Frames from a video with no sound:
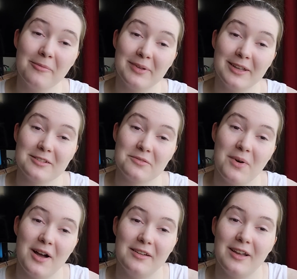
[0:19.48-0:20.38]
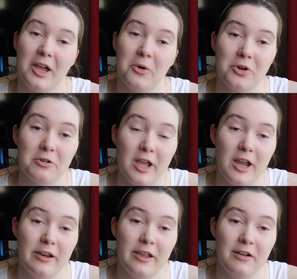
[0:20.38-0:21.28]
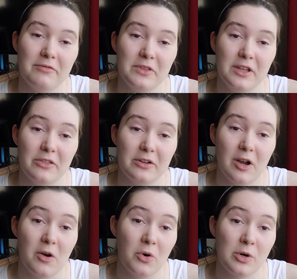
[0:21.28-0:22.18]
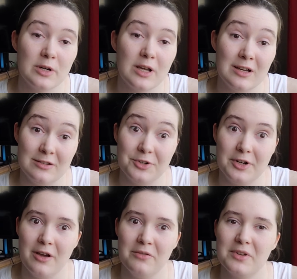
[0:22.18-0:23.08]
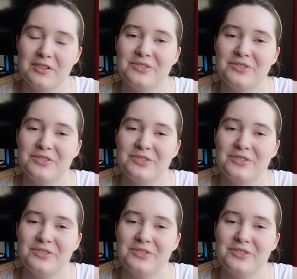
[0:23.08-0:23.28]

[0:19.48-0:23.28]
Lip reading: because one I ordered 80 of and the other I ordered 100 of.